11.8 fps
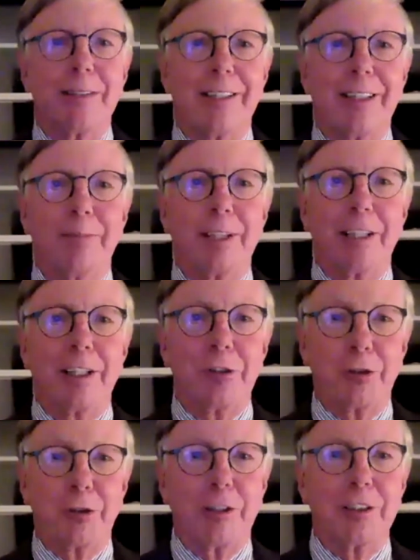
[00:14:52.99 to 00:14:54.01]
and play the
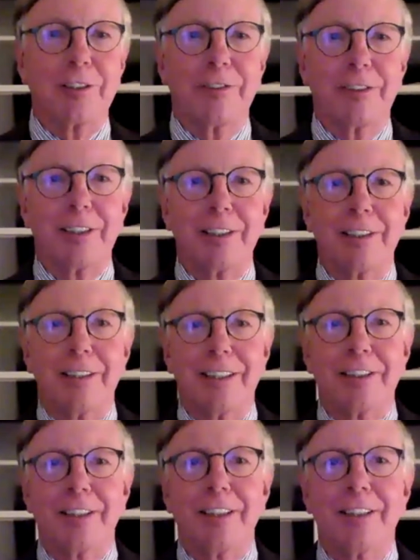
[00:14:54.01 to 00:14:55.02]
journalist for the
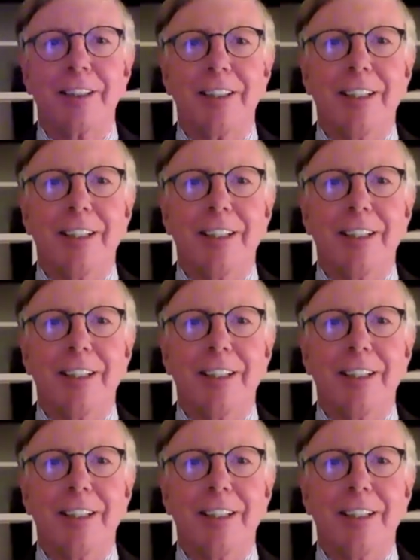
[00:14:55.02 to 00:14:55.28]
instant?